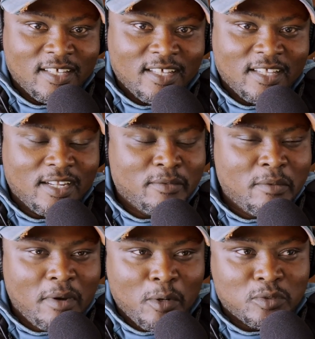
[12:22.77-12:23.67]
And I
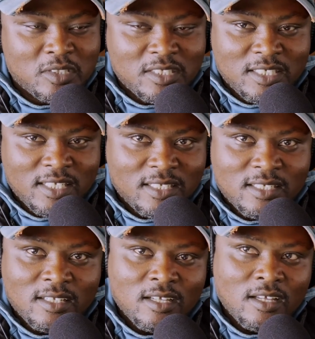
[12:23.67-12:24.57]
remember I would sit
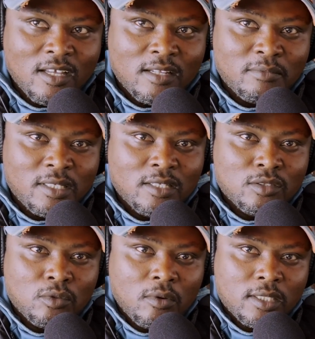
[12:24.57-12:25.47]
and begin
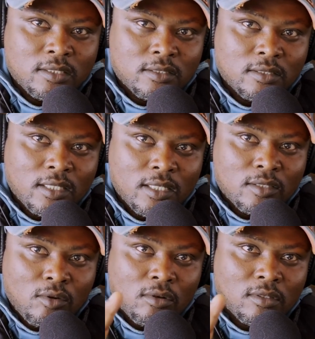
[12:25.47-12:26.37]
to watch
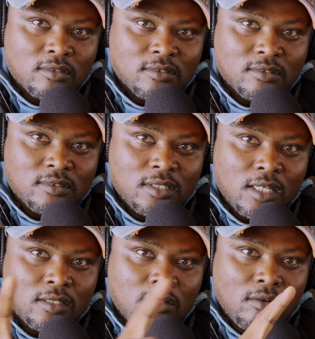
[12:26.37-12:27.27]
TikTok,
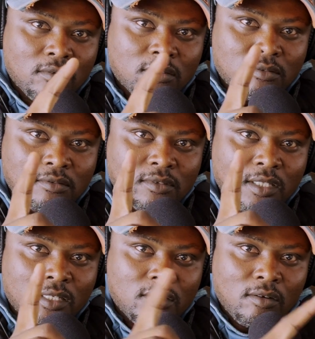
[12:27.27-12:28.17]
TikTok,
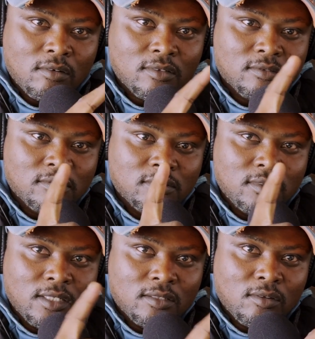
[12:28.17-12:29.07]
TikTok,
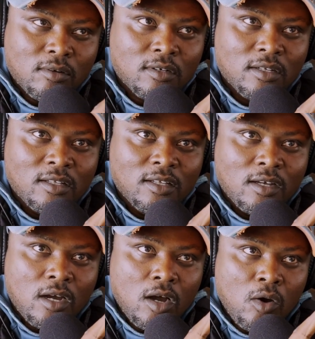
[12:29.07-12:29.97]
TikTok.
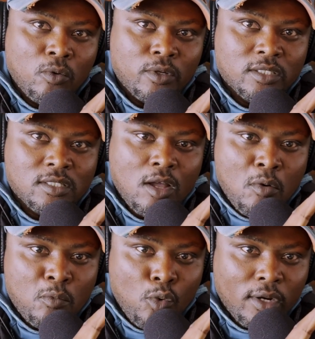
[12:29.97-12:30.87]
Oh, it's now
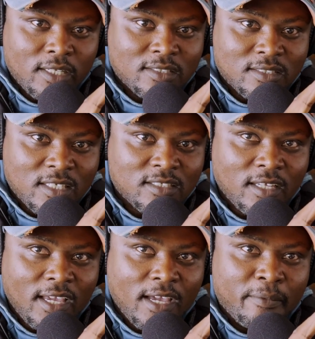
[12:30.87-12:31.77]
morning, 6
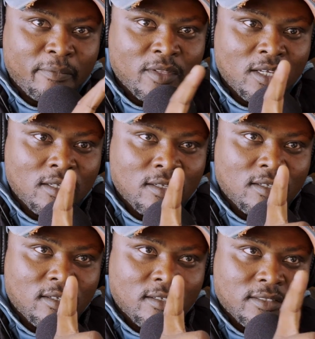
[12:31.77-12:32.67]
a.m.
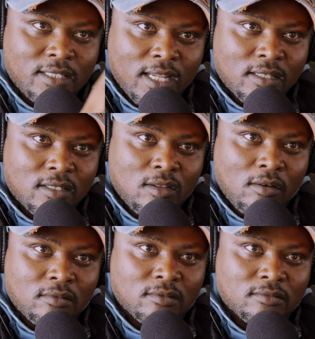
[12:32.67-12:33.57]

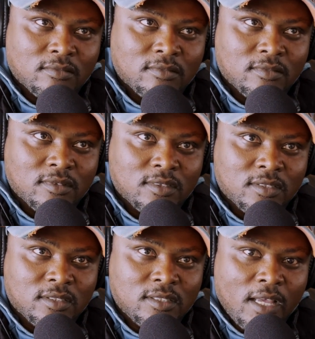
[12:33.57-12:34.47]
TikTok,
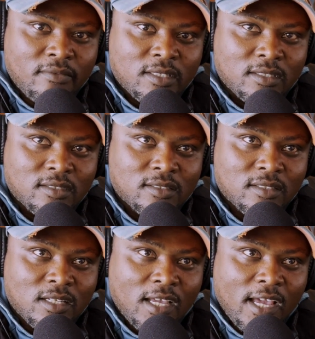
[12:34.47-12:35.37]
7,
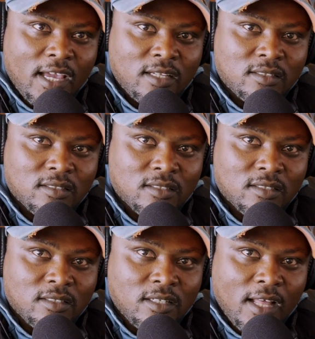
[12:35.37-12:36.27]
8,
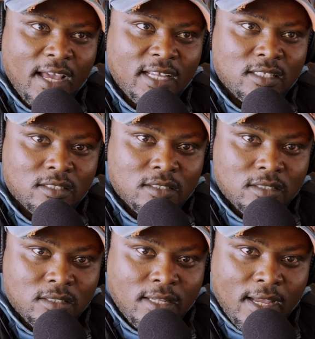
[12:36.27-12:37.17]
9,
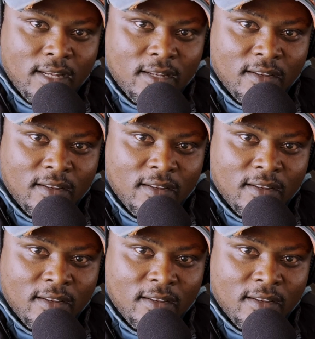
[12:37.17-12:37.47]
10.